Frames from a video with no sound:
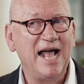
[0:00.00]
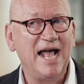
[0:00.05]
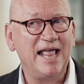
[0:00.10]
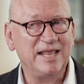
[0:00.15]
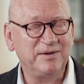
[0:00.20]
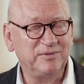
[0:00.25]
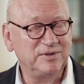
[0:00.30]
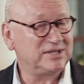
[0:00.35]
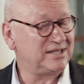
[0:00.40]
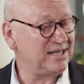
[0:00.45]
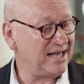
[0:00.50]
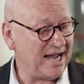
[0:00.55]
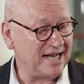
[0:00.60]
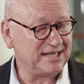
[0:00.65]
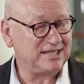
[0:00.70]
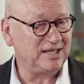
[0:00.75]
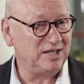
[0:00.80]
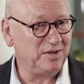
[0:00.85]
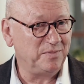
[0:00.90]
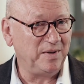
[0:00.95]
And that was
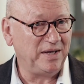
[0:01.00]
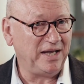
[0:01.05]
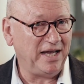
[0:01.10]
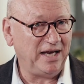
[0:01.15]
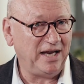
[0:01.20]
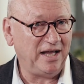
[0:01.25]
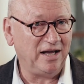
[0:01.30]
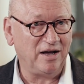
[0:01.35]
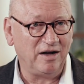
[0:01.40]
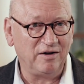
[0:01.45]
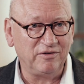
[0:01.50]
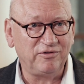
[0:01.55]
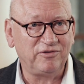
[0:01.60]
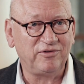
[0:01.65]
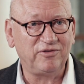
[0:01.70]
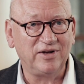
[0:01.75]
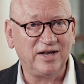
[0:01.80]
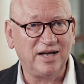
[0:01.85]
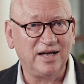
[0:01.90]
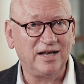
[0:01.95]
actually the beginning
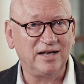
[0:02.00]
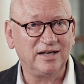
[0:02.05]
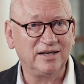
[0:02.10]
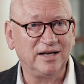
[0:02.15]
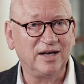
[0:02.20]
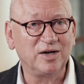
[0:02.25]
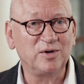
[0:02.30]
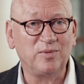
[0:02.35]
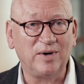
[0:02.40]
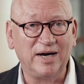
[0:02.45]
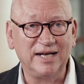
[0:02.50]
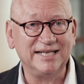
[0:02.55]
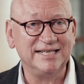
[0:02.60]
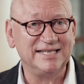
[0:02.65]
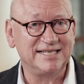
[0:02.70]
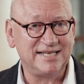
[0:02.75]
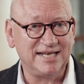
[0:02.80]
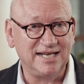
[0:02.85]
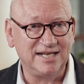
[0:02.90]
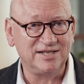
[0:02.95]
of a quite
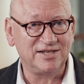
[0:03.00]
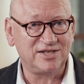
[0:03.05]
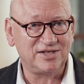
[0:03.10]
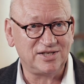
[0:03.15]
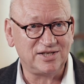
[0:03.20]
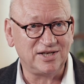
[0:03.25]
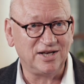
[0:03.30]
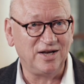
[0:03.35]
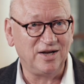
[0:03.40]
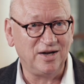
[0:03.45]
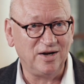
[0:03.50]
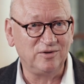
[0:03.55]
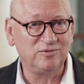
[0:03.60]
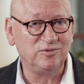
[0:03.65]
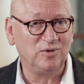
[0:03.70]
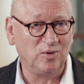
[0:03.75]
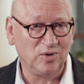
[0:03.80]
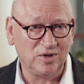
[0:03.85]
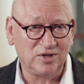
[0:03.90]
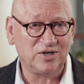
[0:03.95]
intense
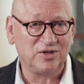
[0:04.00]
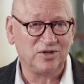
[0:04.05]
roller